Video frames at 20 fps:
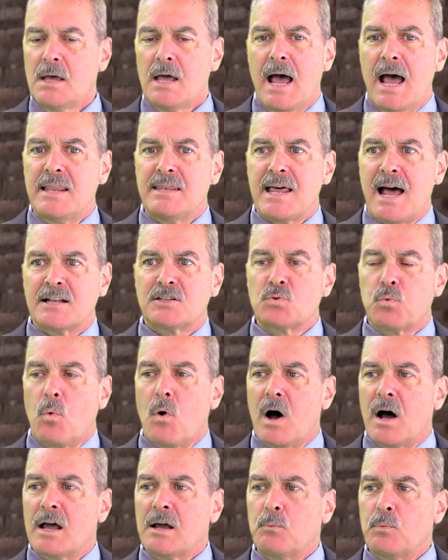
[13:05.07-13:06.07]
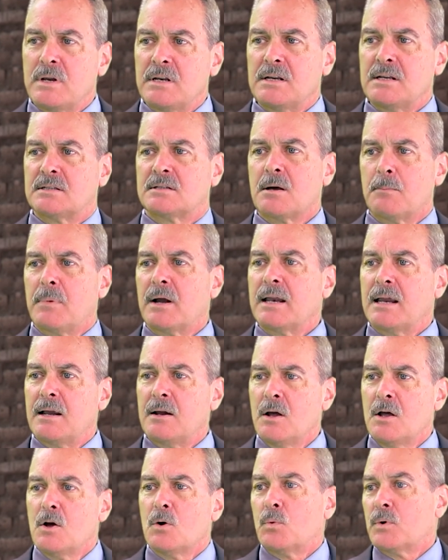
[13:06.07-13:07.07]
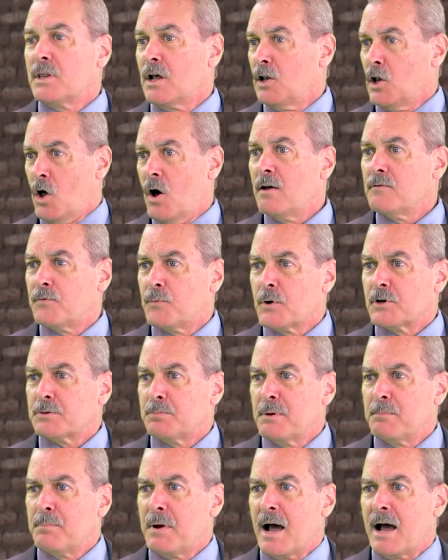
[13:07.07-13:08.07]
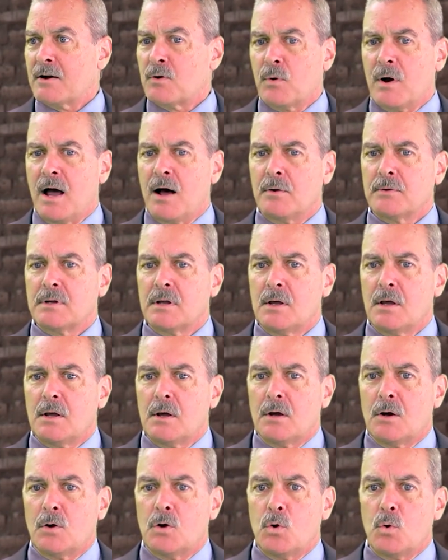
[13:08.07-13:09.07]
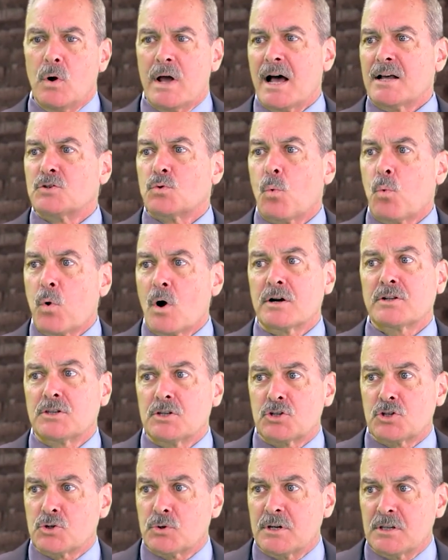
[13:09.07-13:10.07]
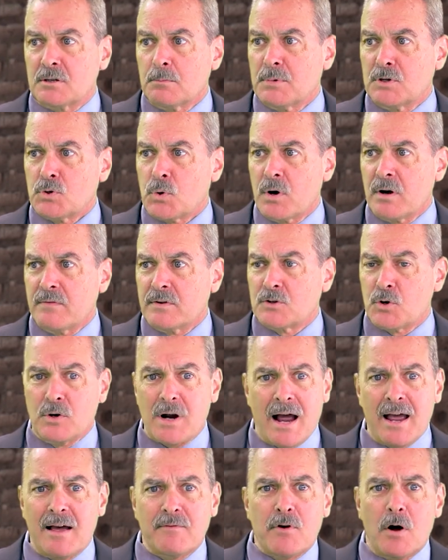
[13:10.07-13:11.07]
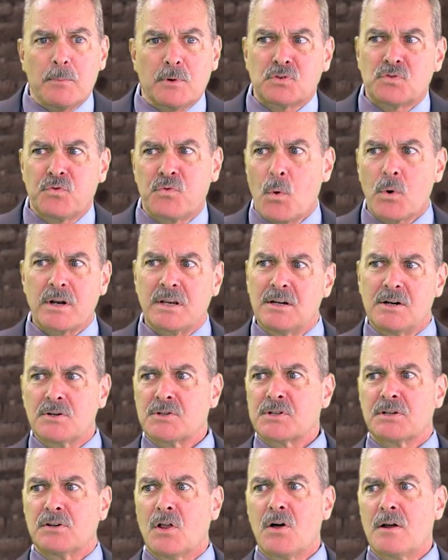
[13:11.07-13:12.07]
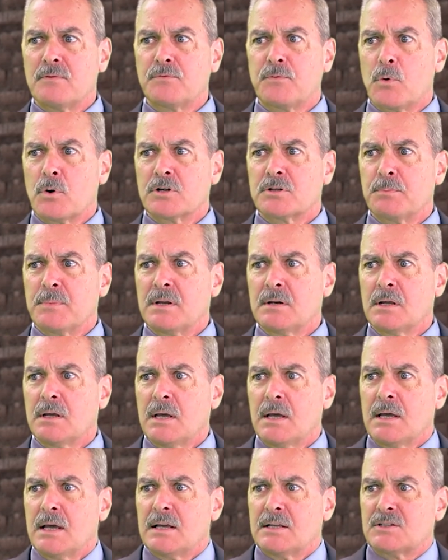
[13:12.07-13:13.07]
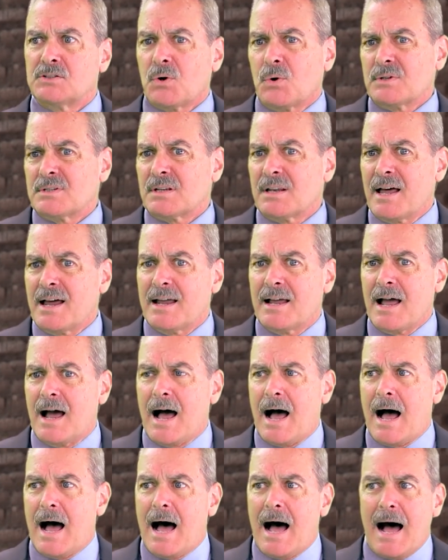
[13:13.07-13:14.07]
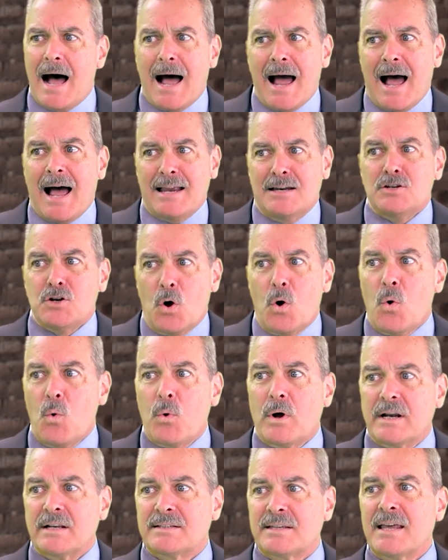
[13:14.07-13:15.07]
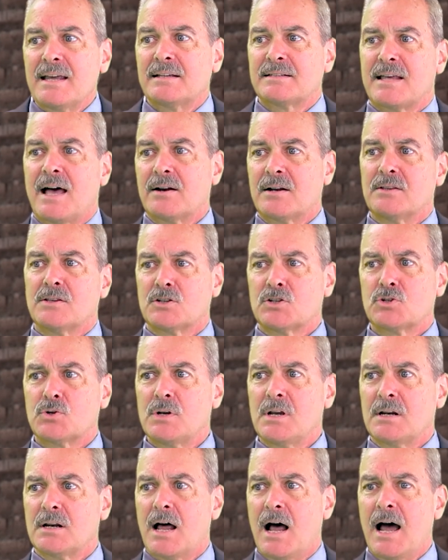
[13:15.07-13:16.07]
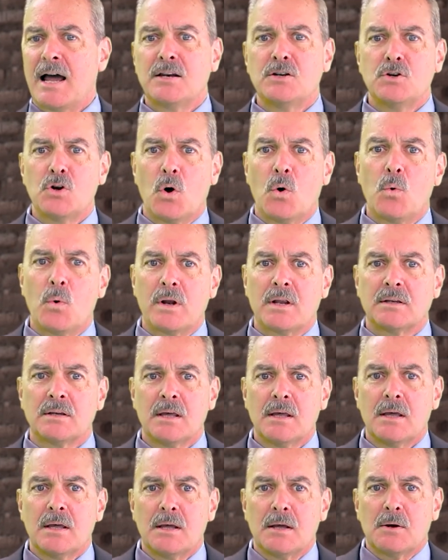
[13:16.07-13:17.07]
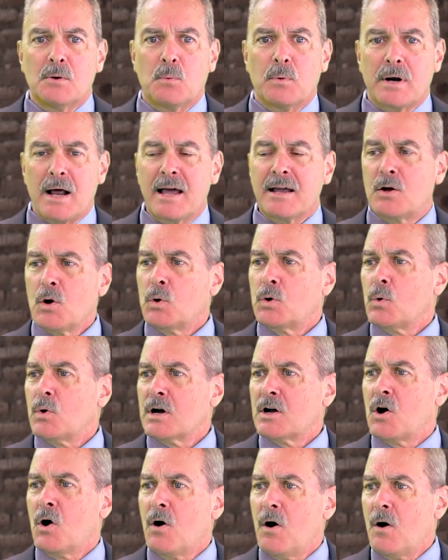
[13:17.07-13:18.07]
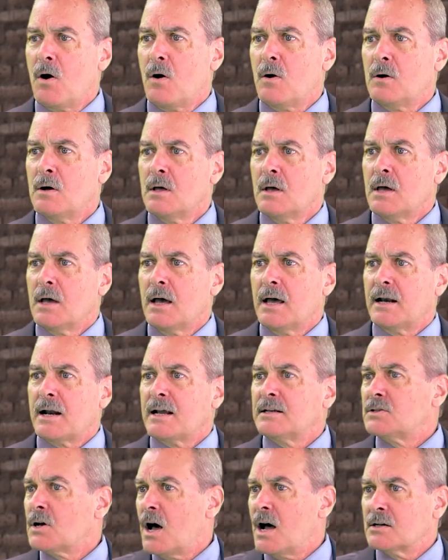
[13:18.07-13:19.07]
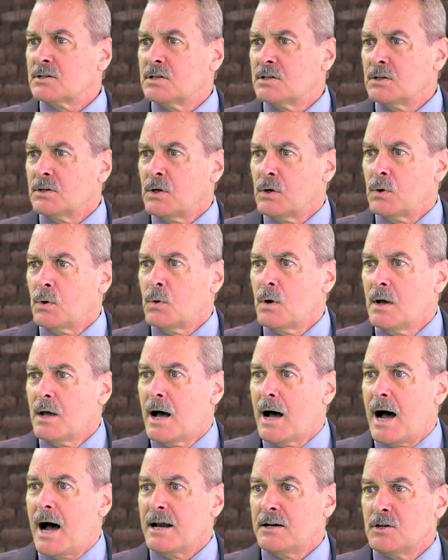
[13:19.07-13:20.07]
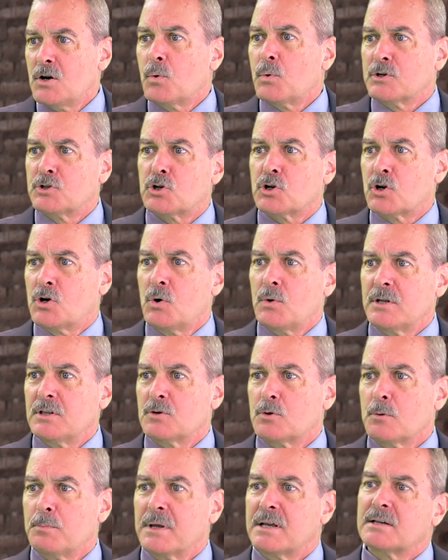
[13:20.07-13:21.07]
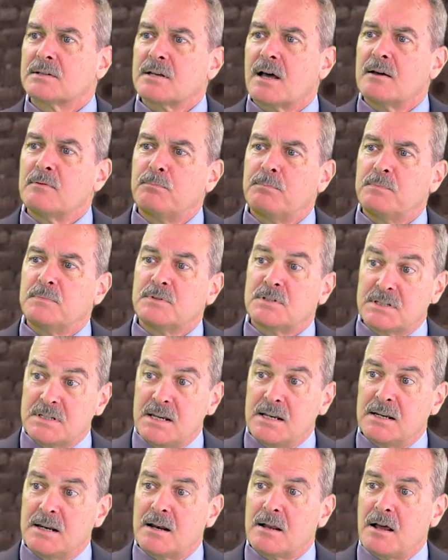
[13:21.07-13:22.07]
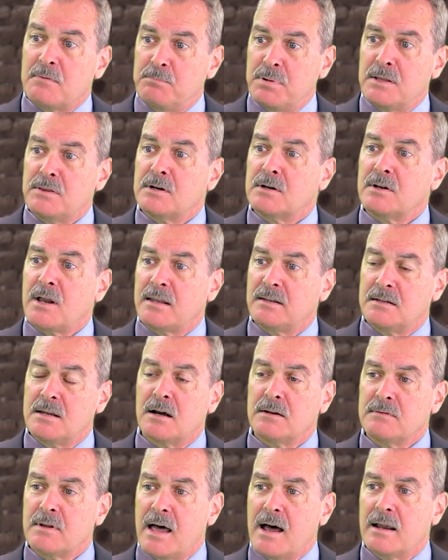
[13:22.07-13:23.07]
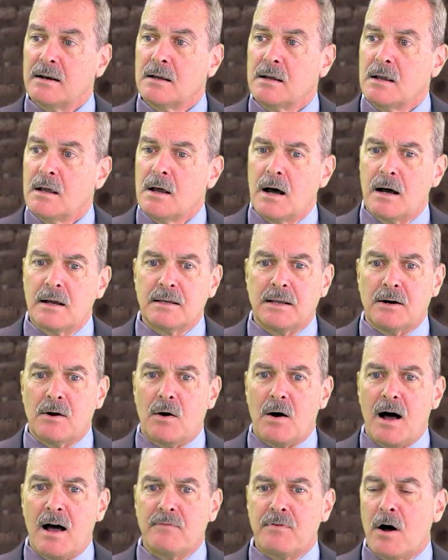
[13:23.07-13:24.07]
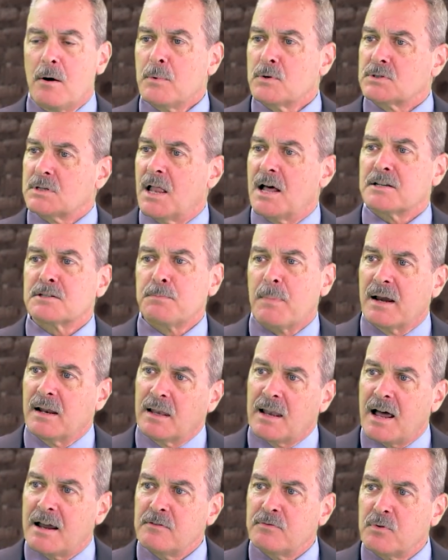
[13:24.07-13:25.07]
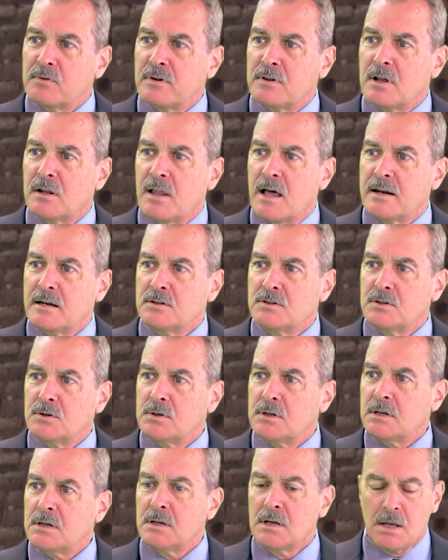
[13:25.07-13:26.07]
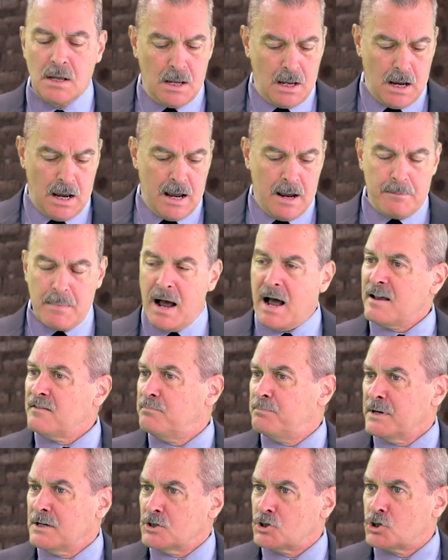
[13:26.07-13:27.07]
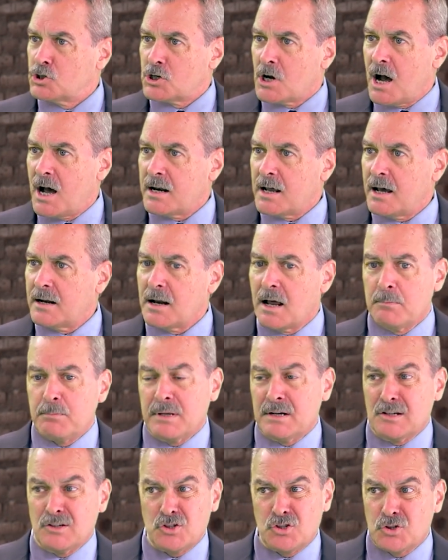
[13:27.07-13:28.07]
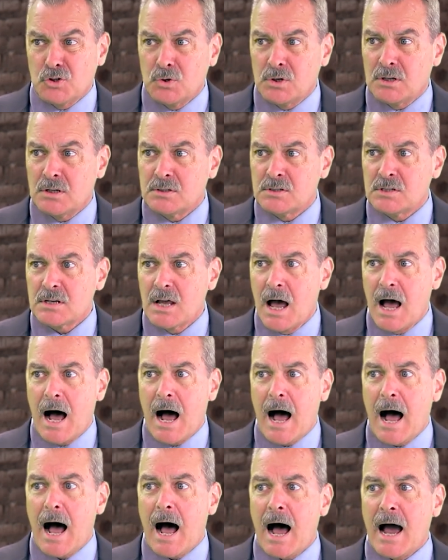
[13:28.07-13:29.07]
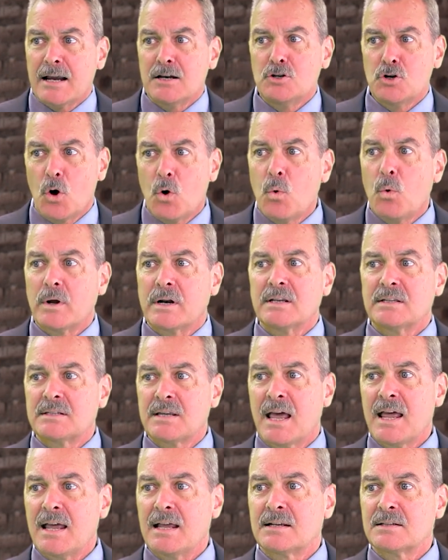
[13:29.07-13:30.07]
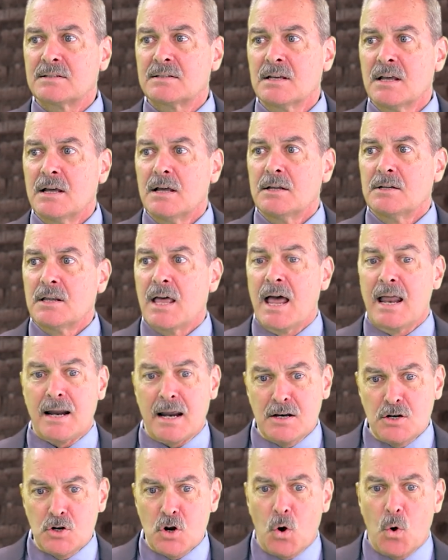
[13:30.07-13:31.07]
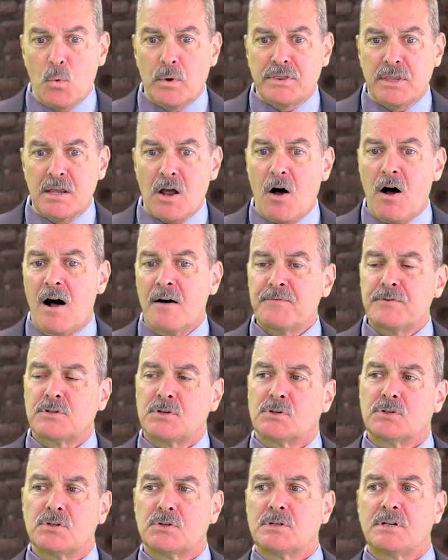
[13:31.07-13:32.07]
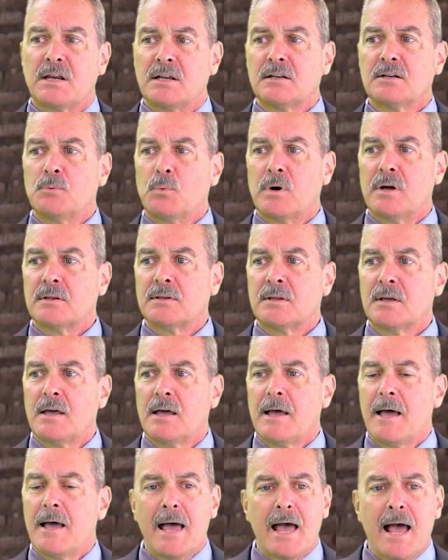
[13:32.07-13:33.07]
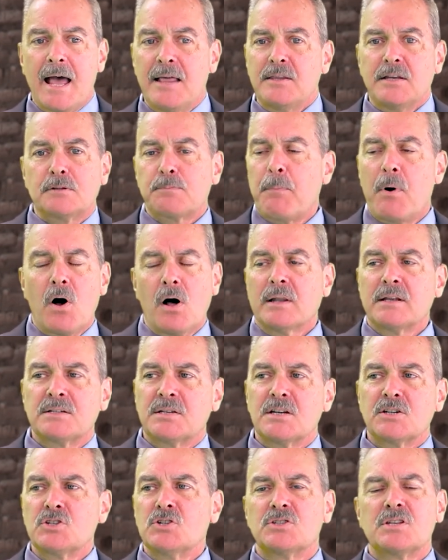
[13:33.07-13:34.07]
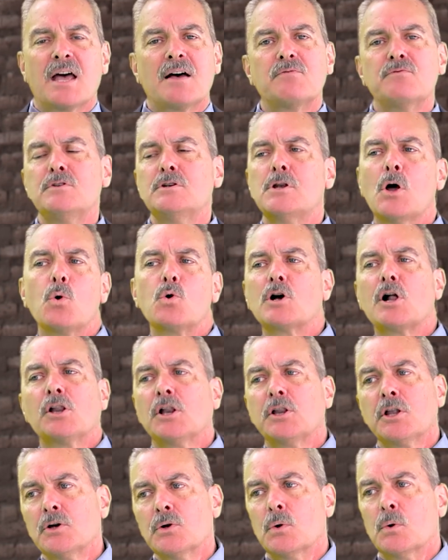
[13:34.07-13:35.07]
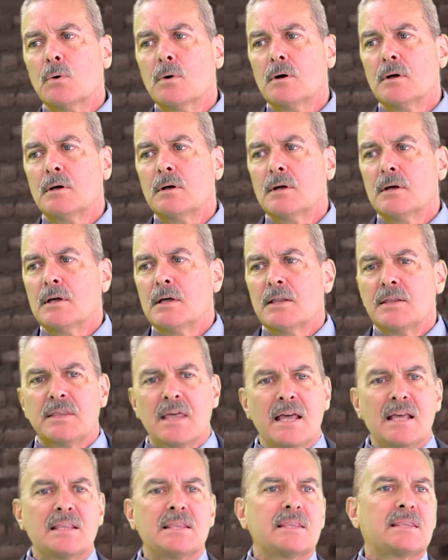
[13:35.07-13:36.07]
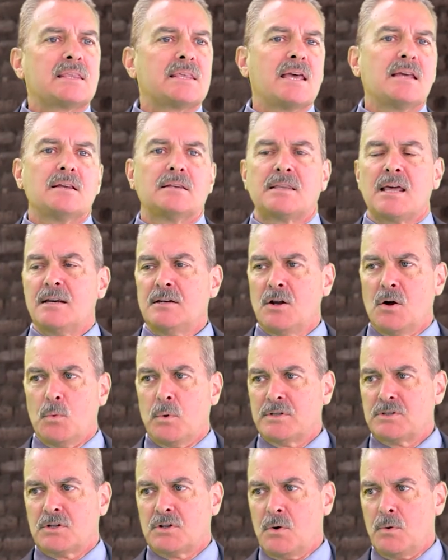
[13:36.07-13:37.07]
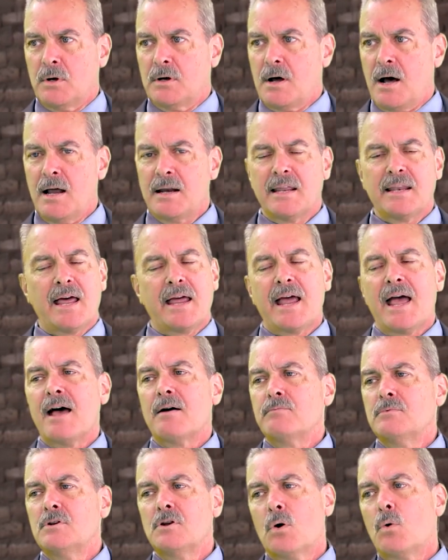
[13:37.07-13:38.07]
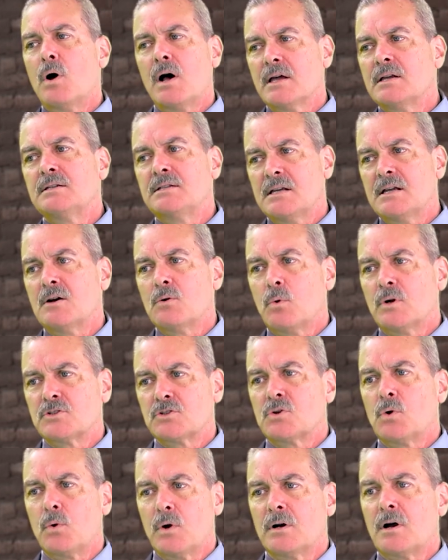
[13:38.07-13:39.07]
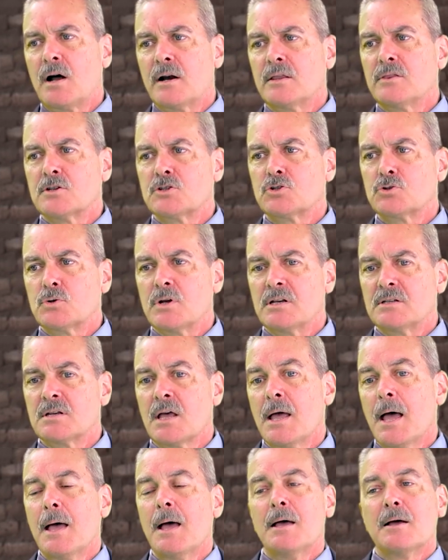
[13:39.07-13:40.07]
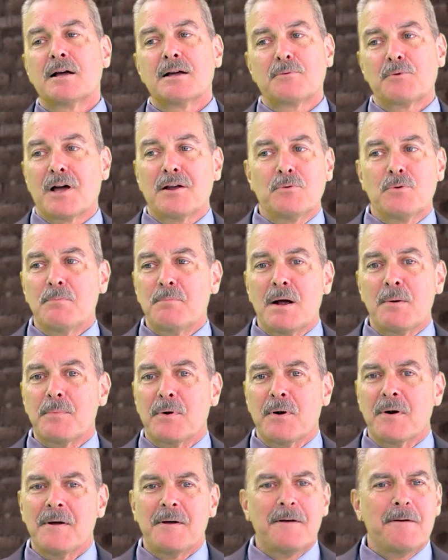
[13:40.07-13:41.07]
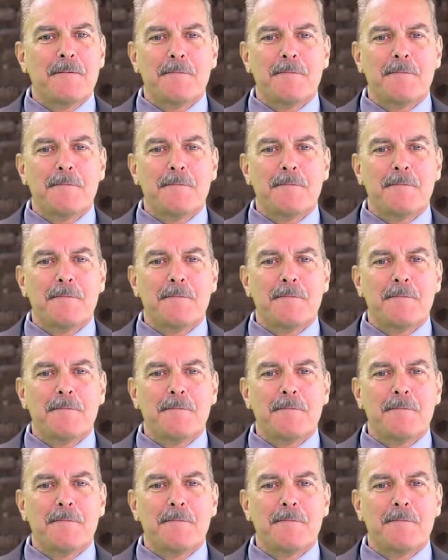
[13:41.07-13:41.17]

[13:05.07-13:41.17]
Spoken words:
And that's why we need somebody with a law enforcement background who has worked the street the majority of his career. I have almost 40 years in law enforcement. So it's like, I know what it takes out in the street. I know what it... When I go to a call and I talk to you, I know what you're going through because I've seen it. I've been there, done that. You know, I've almost lost my life in the line of duty. I've been shot at. I've been in shootings. I know what it takes, and I know what the officers are dealing with. And these politicians have no clue. Mm. They think they know what's going on, and they have no idea what's going on in the streets. You've got to remember,